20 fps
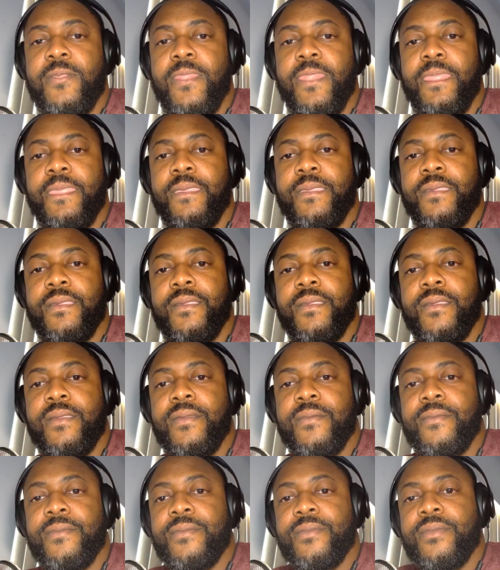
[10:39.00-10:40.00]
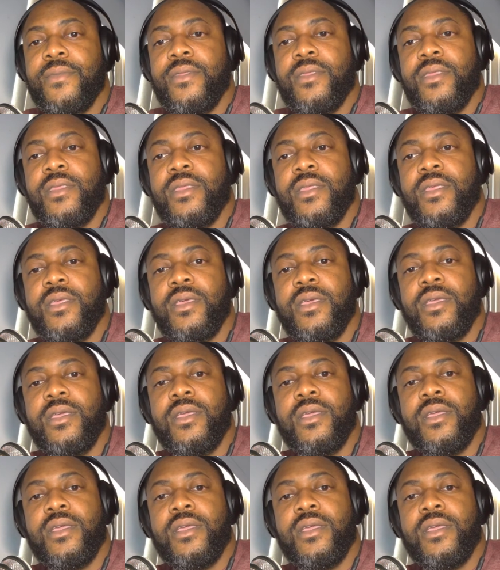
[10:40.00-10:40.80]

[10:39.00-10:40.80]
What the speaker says: No one is speaking in this clip.